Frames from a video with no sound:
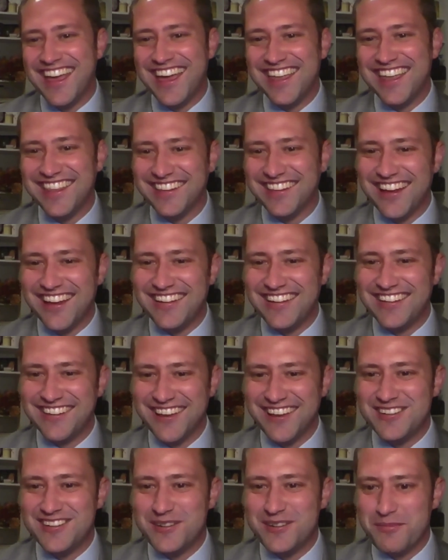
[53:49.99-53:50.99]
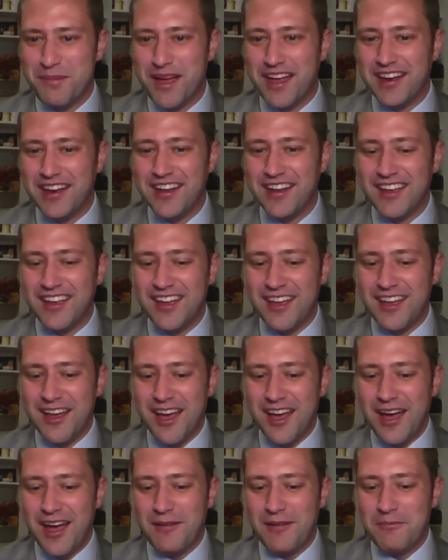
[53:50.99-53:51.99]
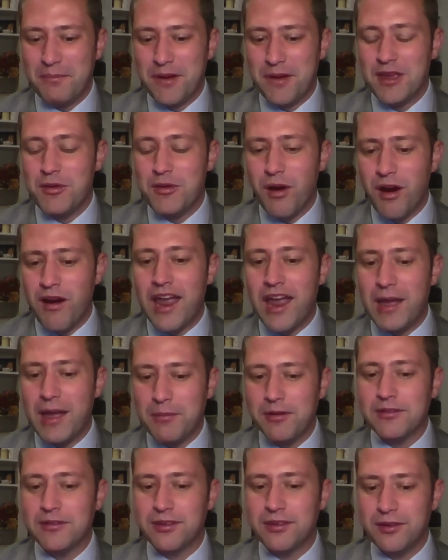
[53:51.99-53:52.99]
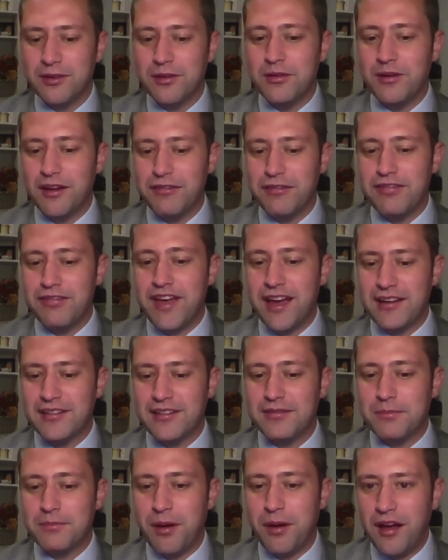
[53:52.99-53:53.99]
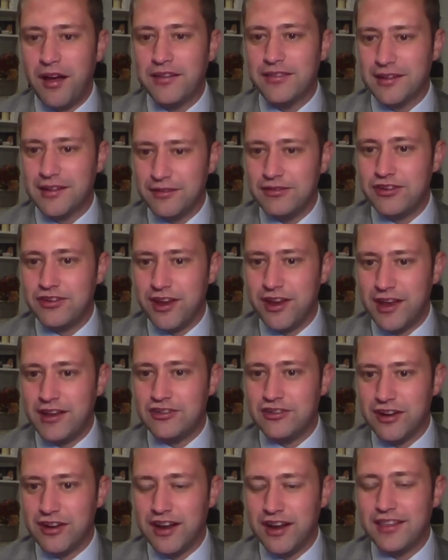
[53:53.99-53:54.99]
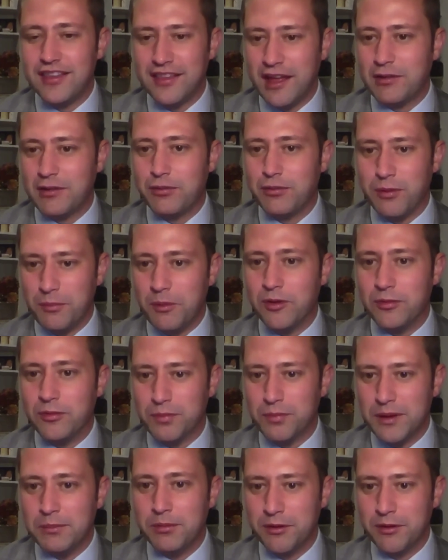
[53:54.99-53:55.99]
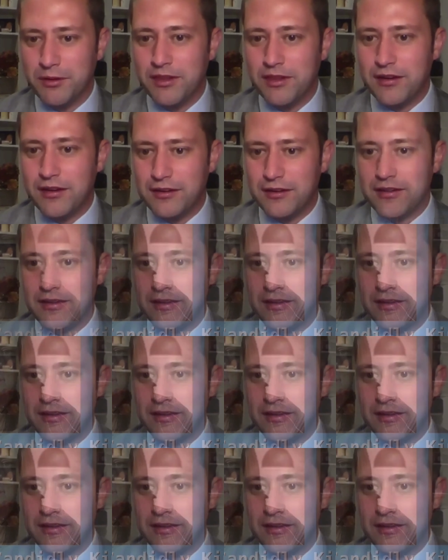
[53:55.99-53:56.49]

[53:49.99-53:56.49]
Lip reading: in the legislature, but you are able to affect positive change, and I think that's what most people are there to do.